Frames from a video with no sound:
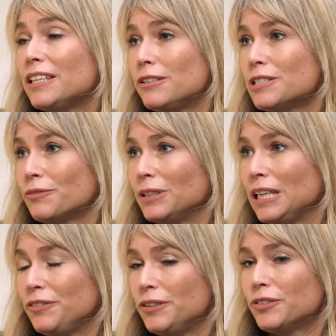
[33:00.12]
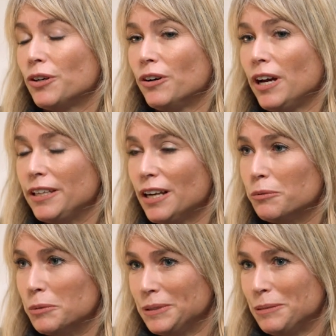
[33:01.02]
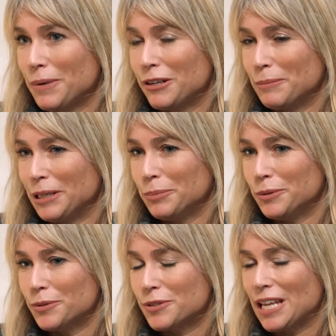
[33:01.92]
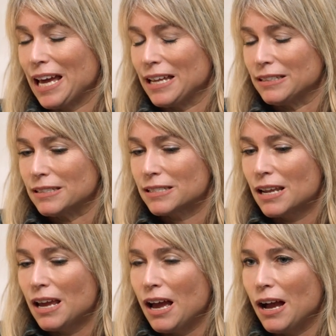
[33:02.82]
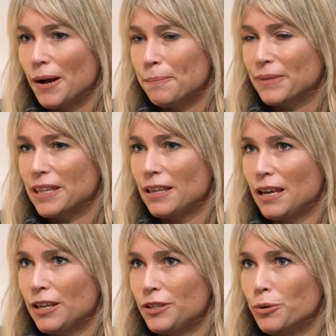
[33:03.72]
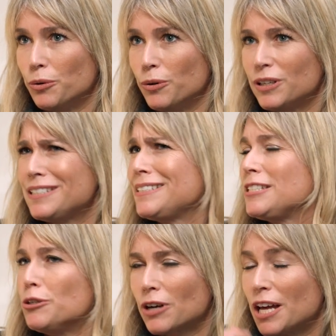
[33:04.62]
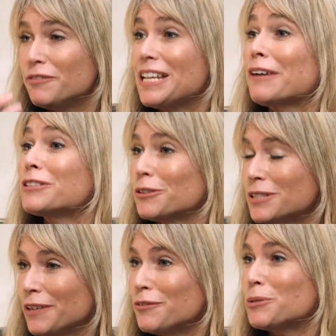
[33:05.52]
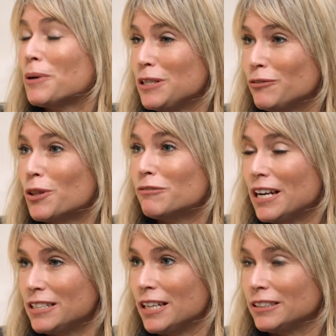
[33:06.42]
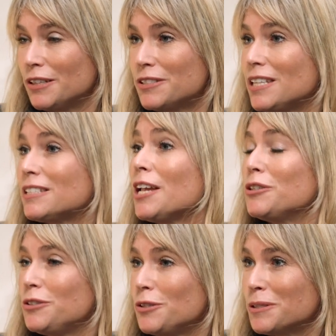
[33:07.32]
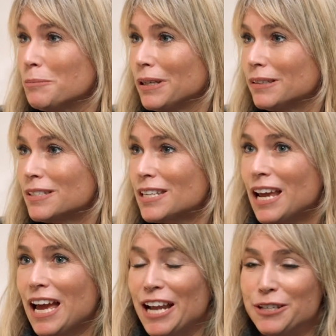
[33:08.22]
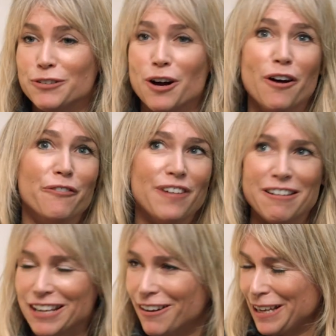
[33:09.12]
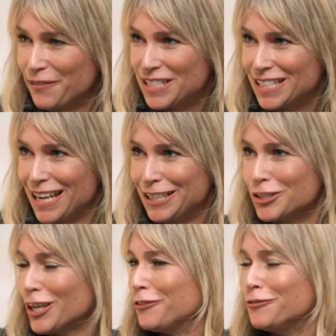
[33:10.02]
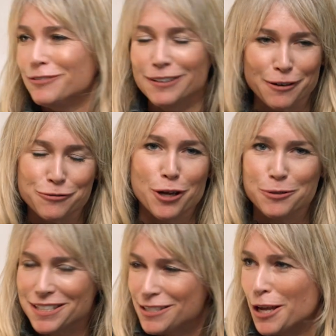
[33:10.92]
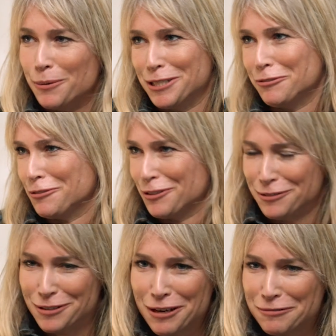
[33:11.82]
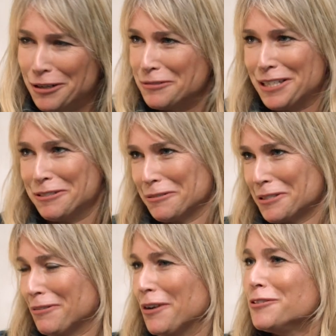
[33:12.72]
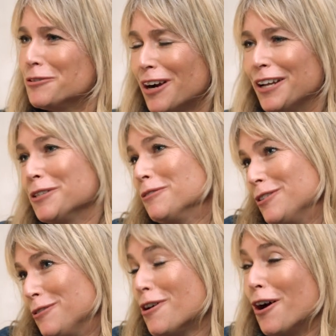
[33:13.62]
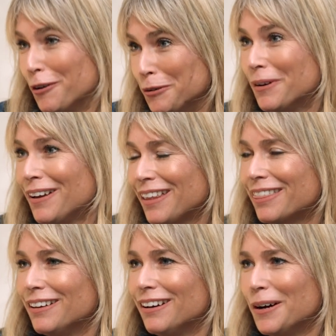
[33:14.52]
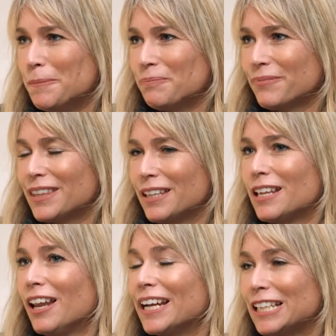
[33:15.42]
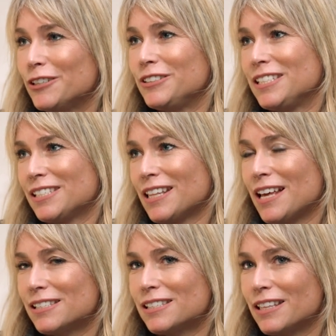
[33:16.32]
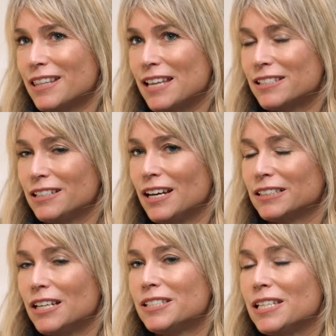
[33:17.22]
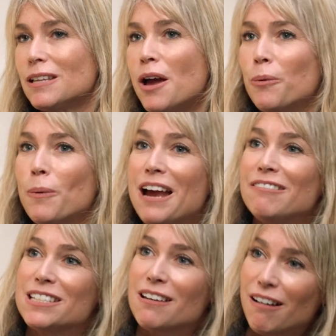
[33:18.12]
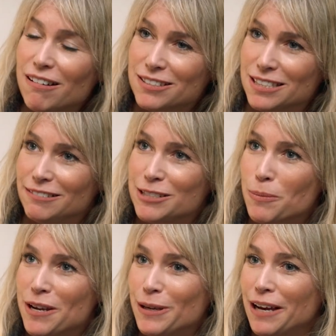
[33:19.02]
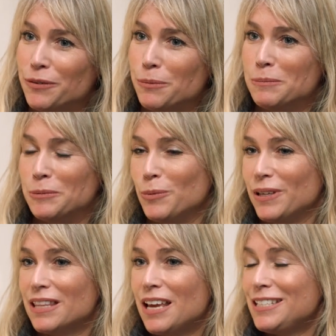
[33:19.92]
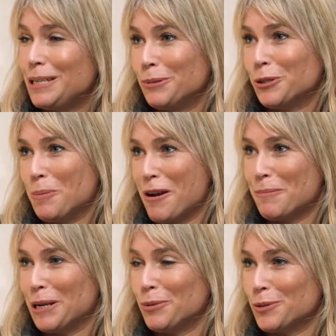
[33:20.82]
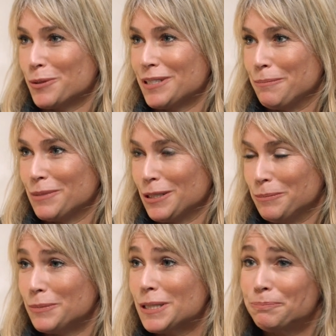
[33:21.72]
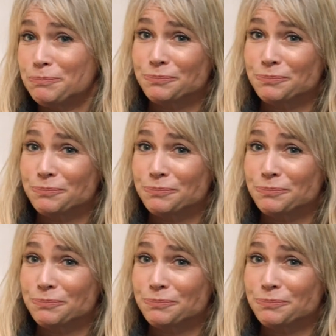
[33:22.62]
useful if you've got a young woman in perimenopause and you're kind of doubting yourself as to whether you've got the right diagnosis, and you do some bloods and you've got a very high FSH and no estrogen, no testosterone. You know that the likelihood is that's the diagnosis. Where it's harder is where you have a woman with typical perimenopausal symptoms,